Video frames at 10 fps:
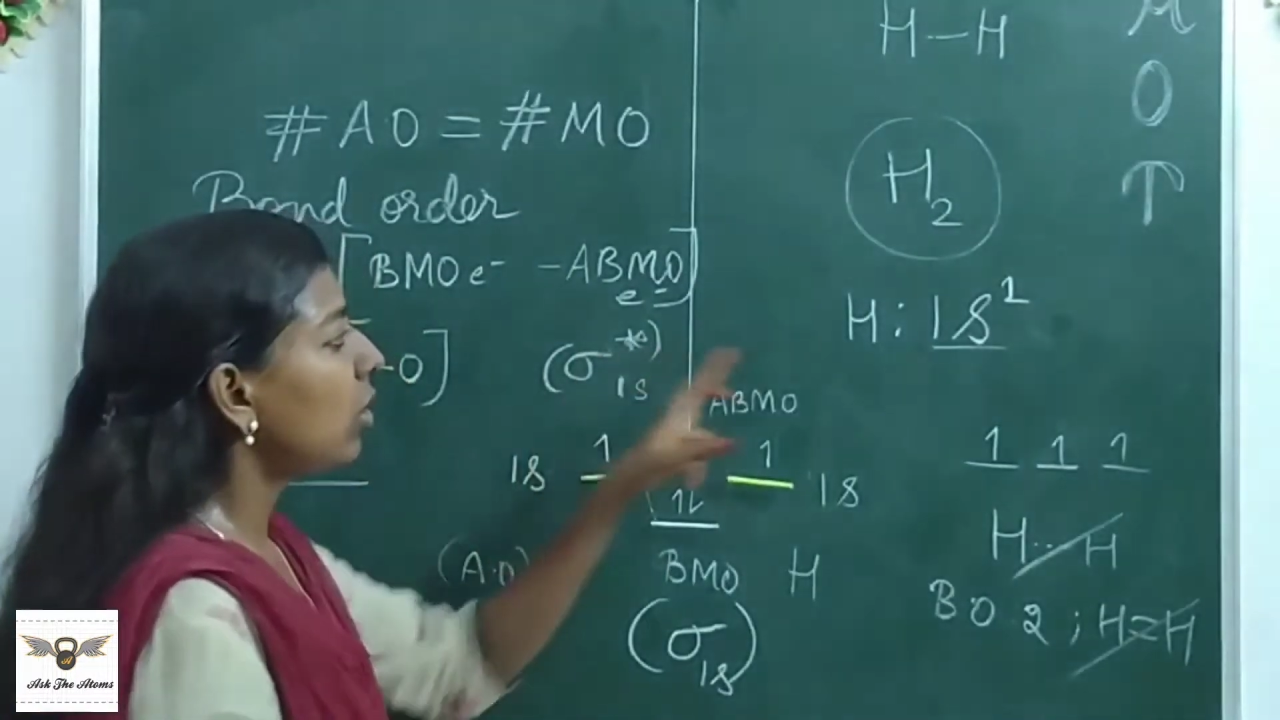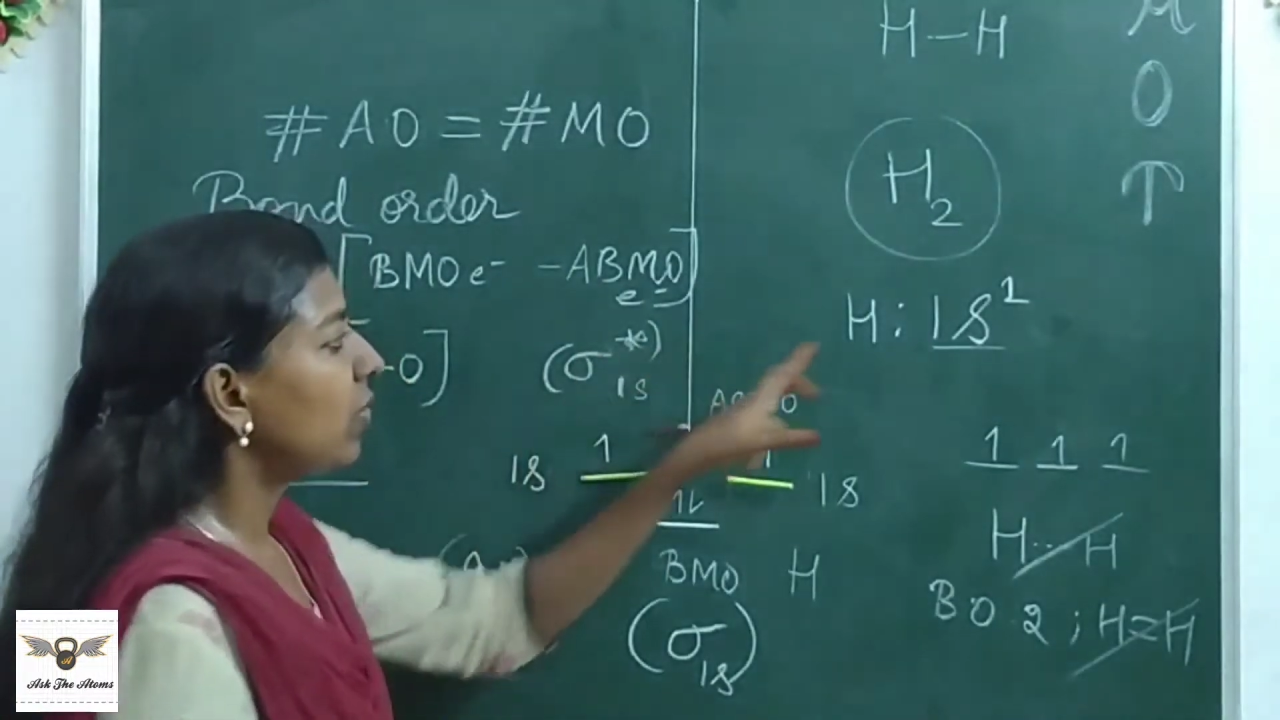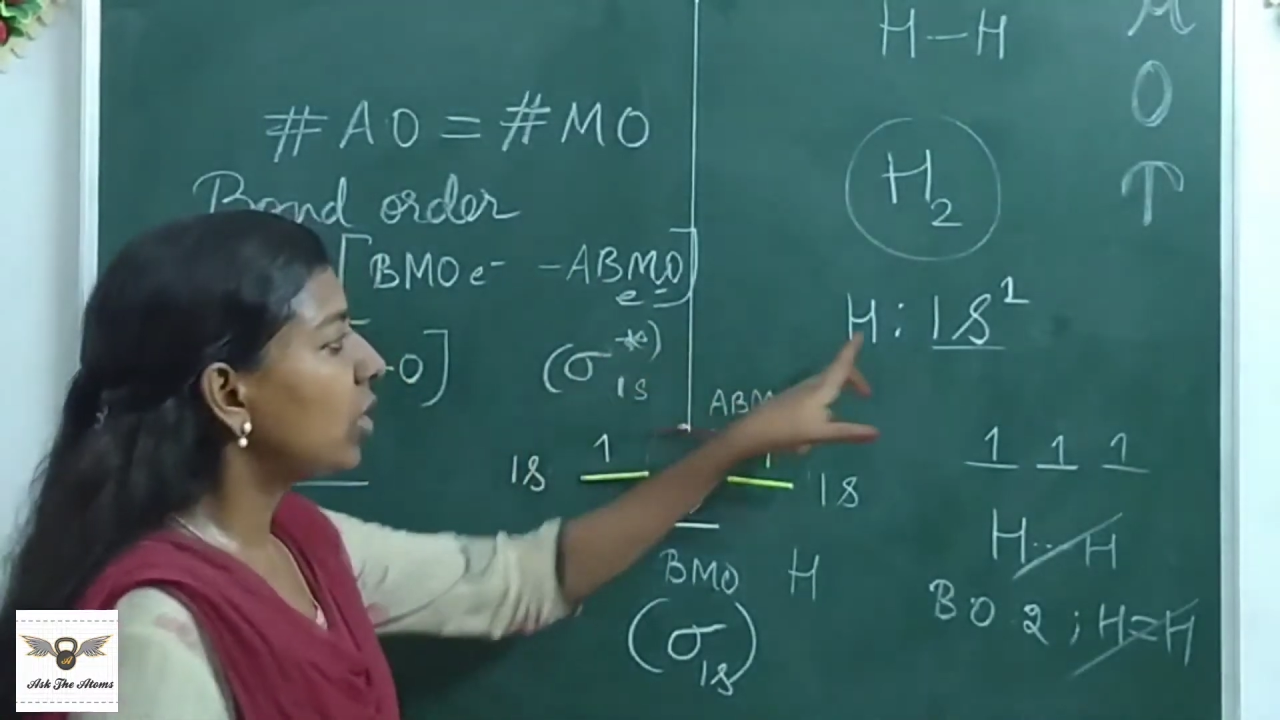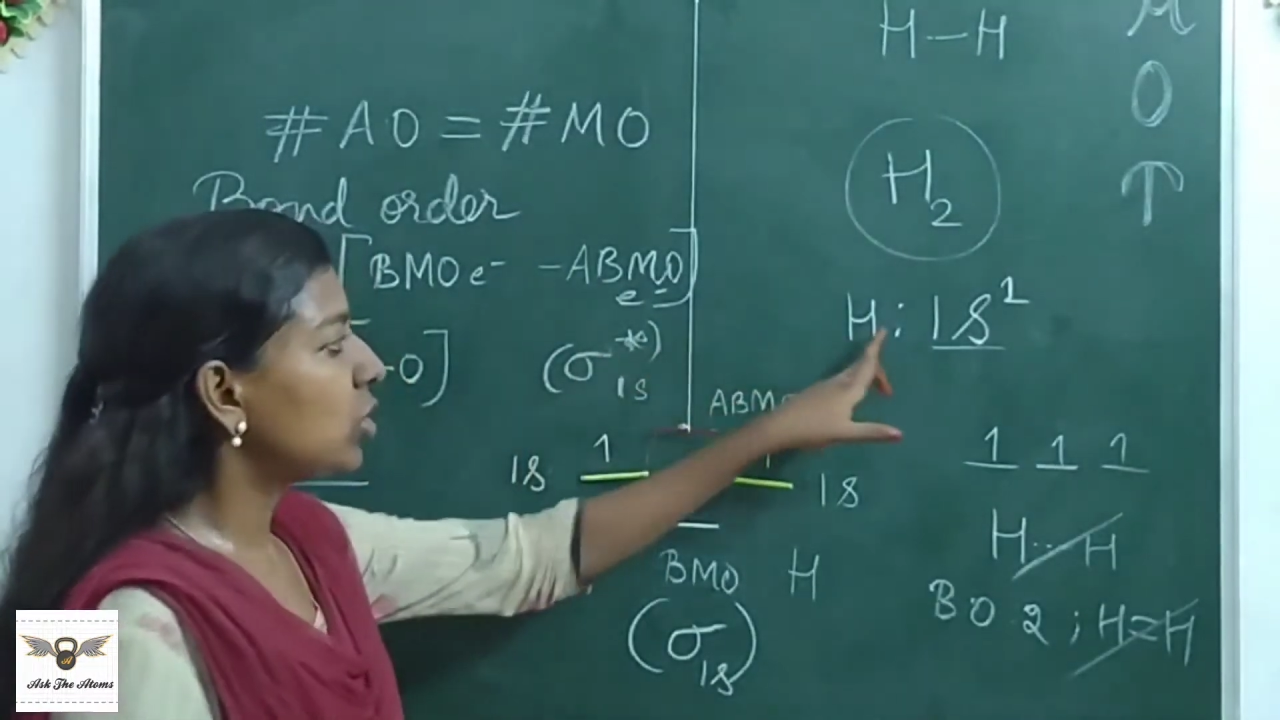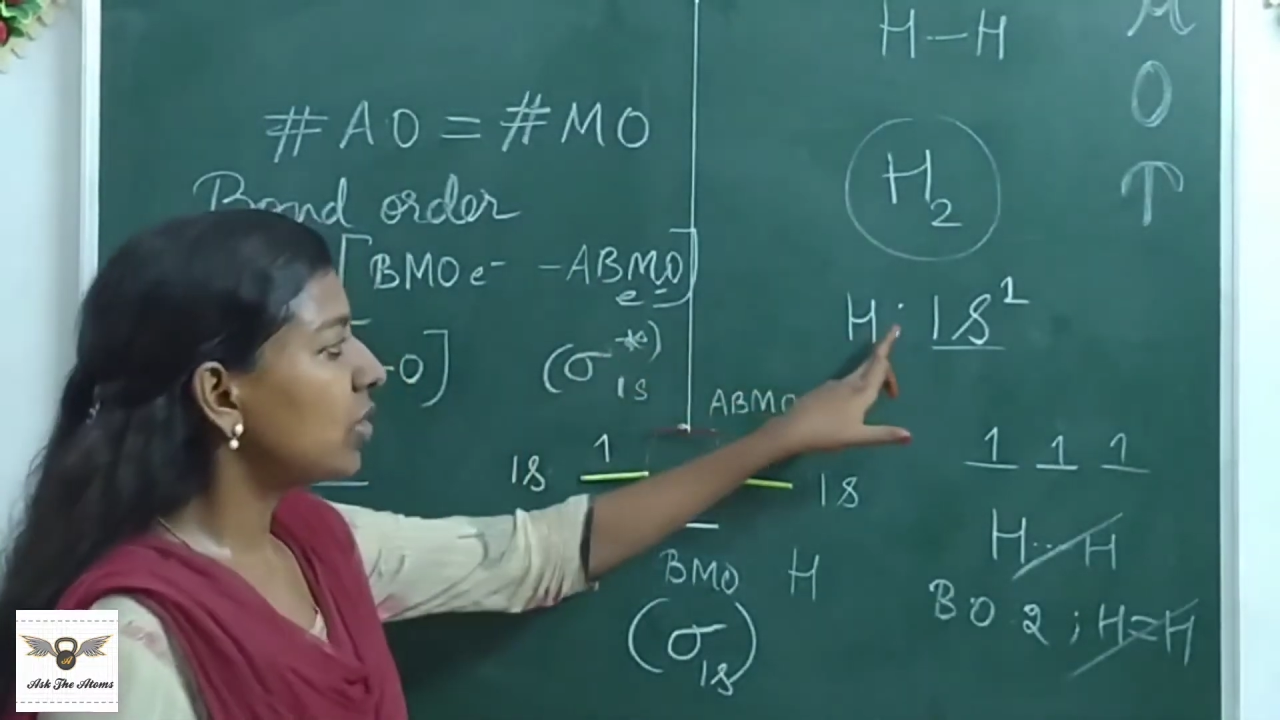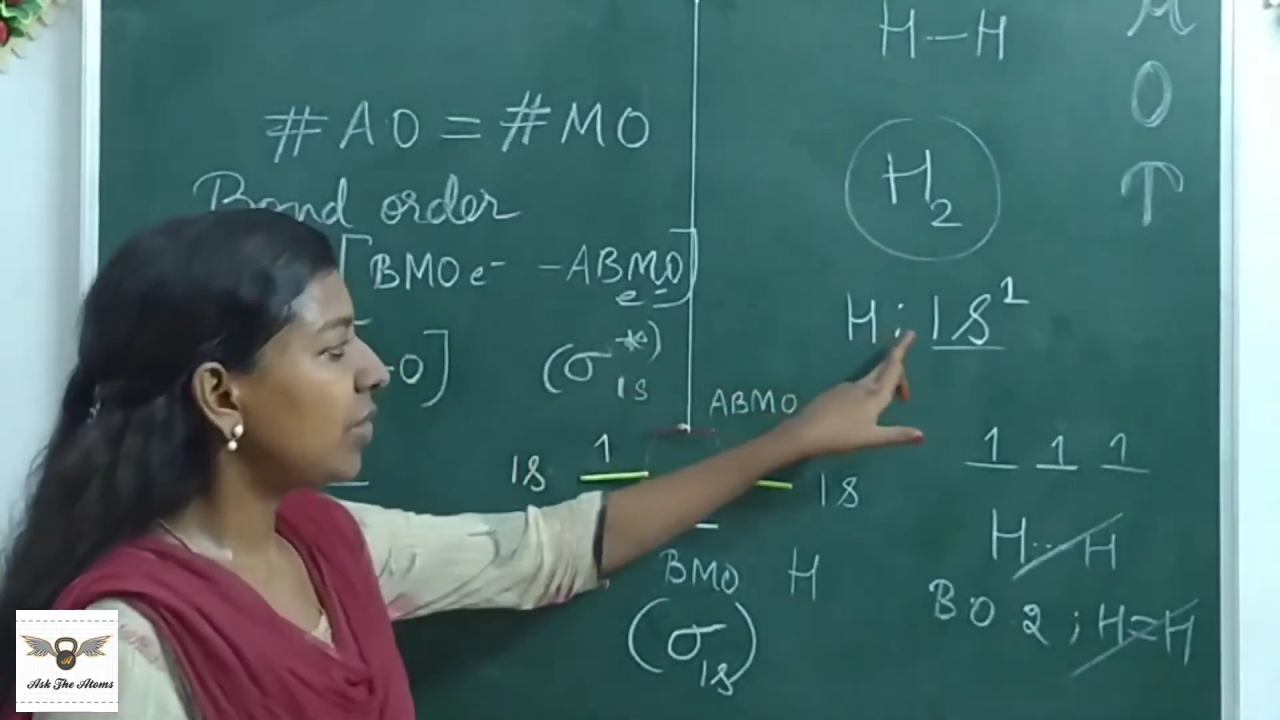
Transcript: configuration